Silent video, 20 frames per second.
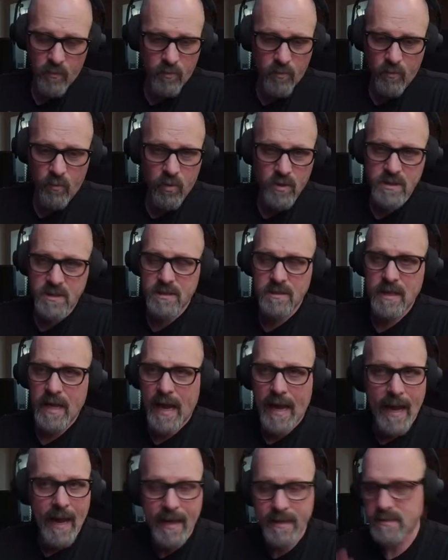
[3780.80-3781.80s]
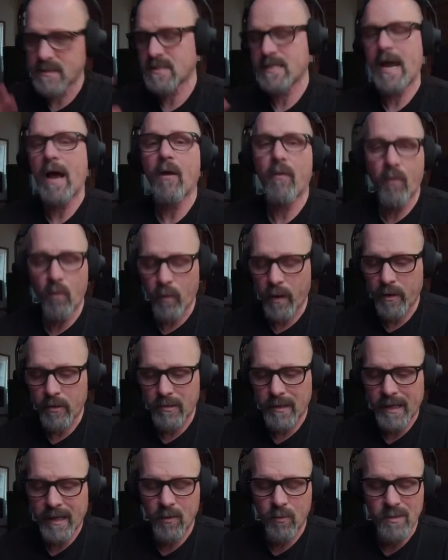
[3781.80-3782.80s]
was hands down the winner.
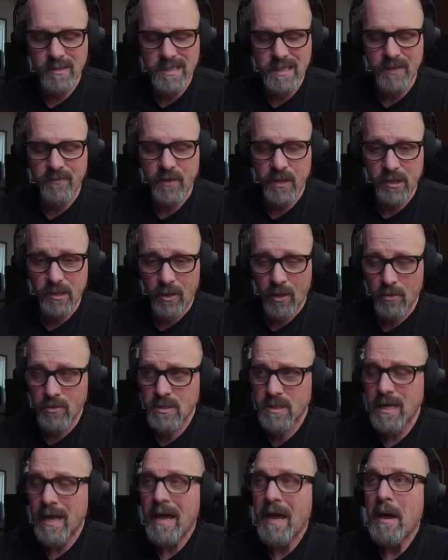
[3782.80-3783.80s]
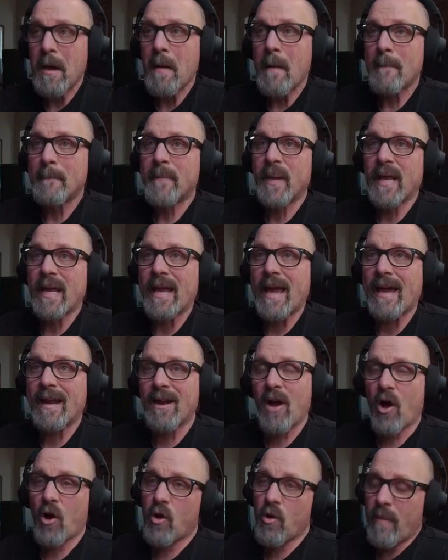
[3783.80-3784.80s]
Like it wasn't even close. But again,
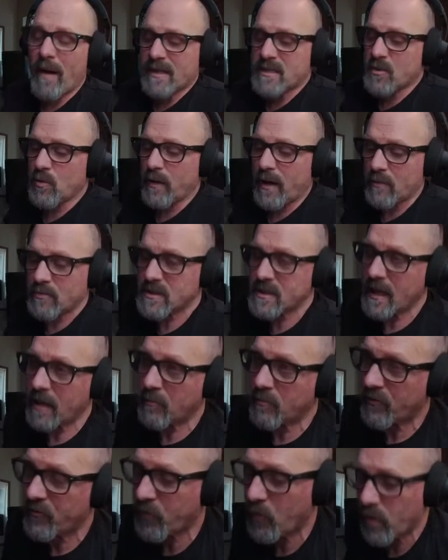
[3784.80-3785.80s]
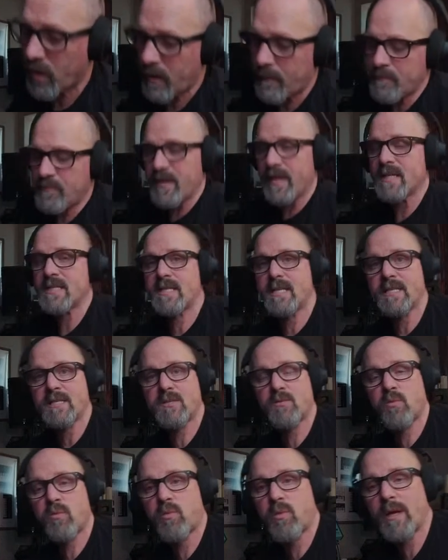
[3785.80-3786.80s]
I'll go back to what I was saying before, is
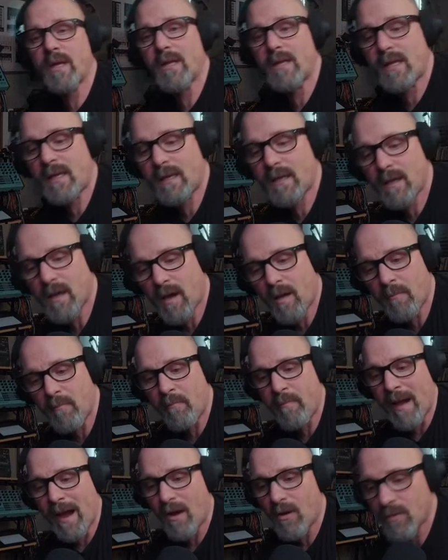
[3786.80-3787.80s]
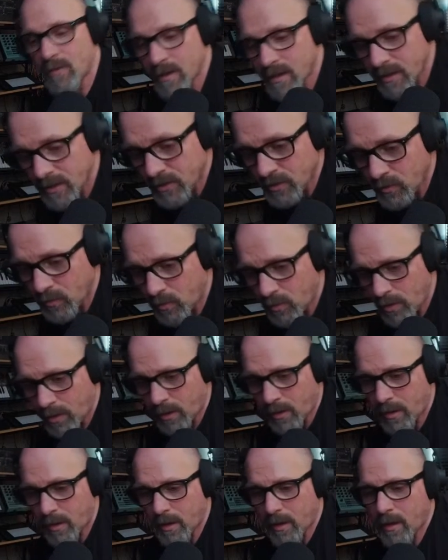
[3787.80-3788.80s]
it's really about
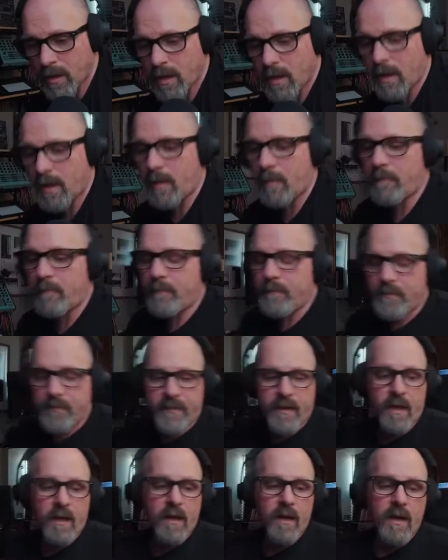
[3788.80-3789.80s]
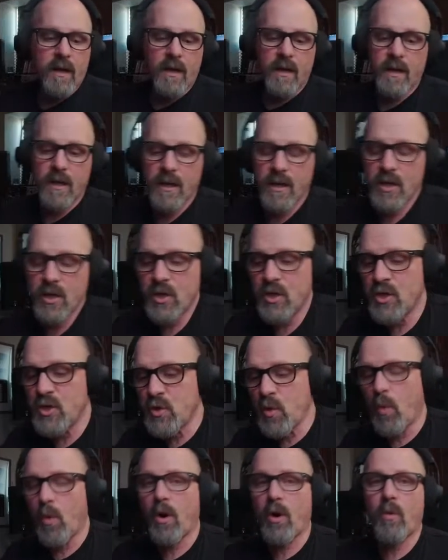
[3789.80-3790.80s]
your
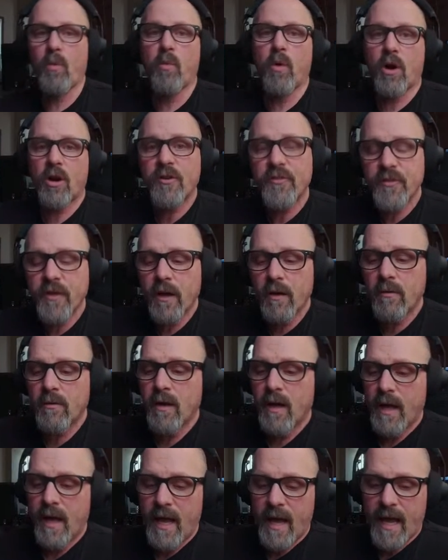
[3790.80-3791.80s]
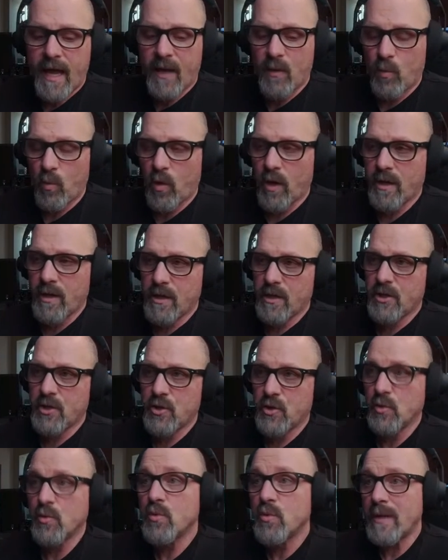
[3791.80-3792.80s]
workflow and what
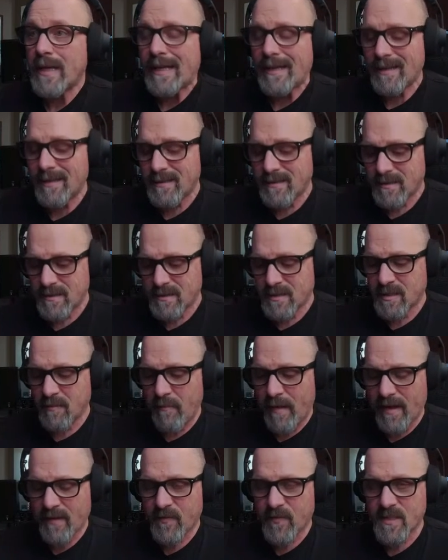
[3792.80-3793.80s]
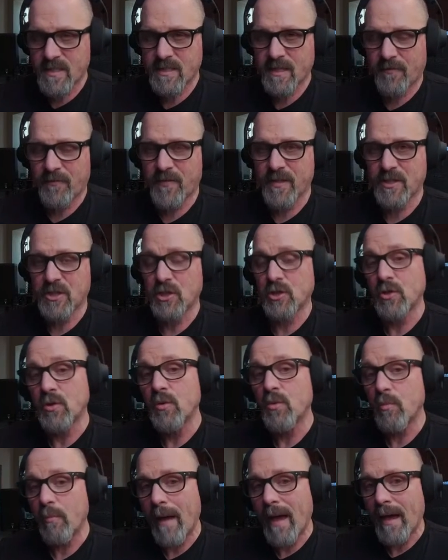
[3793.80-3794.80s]
you need to make the stuff that
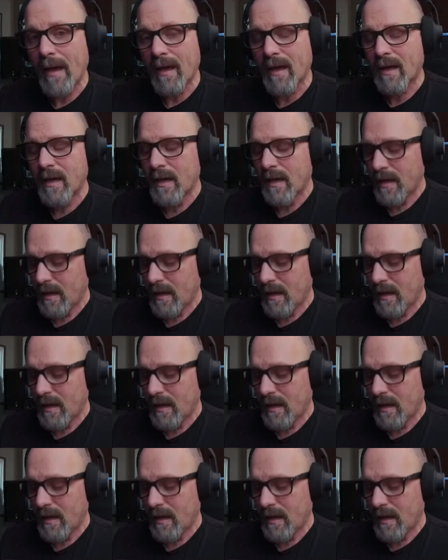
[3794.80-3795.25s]
you make.